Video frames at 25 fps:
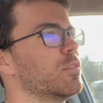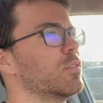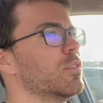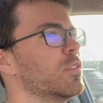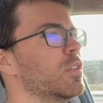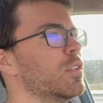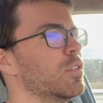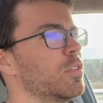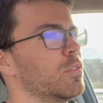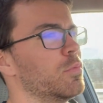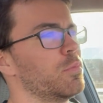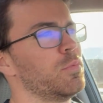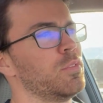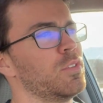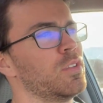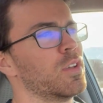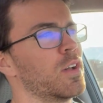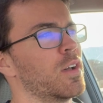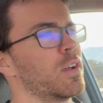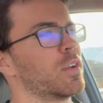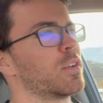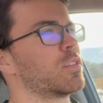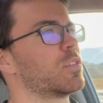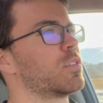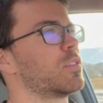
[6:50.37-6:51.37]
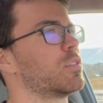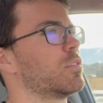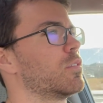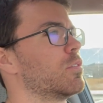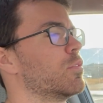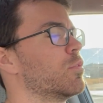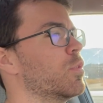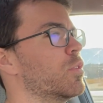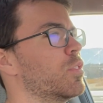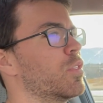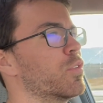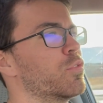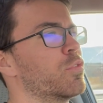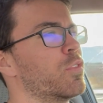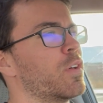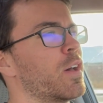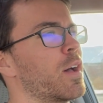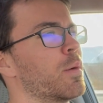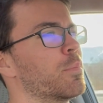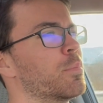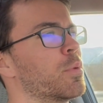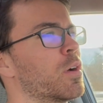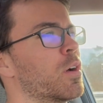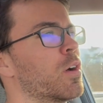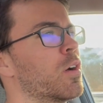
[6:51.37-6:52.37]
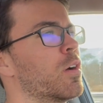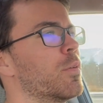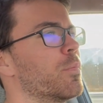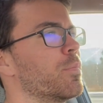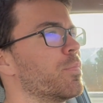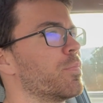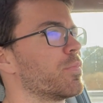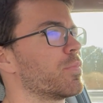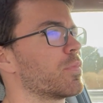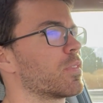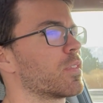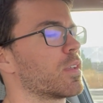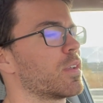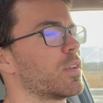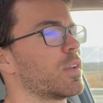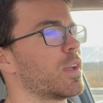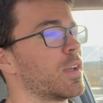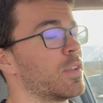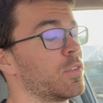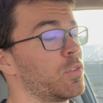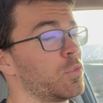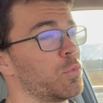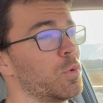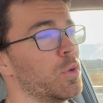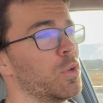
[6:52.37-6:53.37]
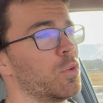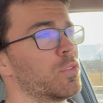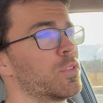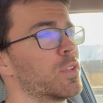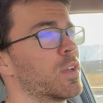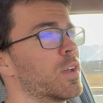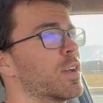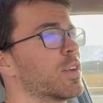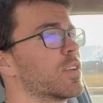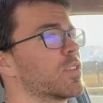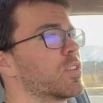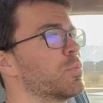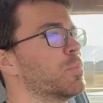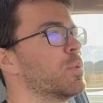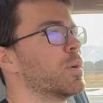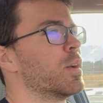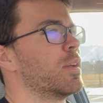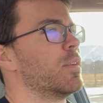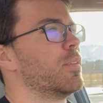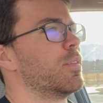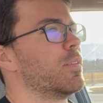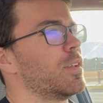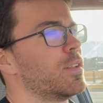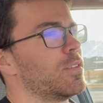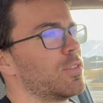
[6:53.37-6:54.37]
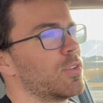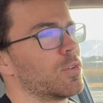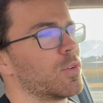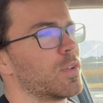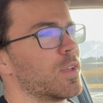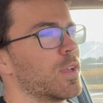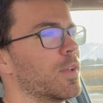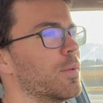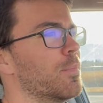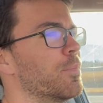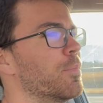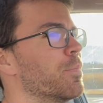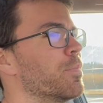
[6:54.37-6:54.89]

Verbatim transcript: these dunks with the flat ball as real dunks, but it's okay